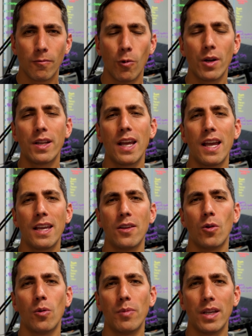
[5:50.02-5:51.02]
One day
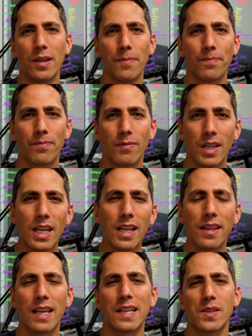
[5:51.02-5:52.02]
you'll be
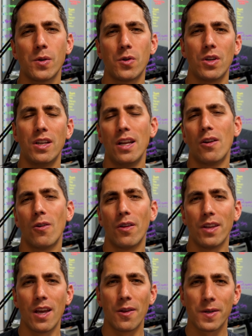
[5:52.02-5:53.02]
eating that sushi dinner
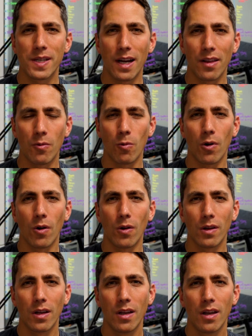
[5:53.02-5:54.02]
on the other side of the
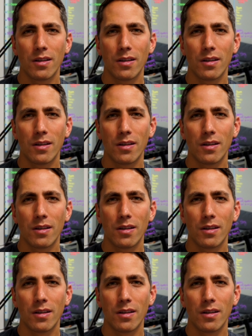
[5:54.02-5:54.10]
world,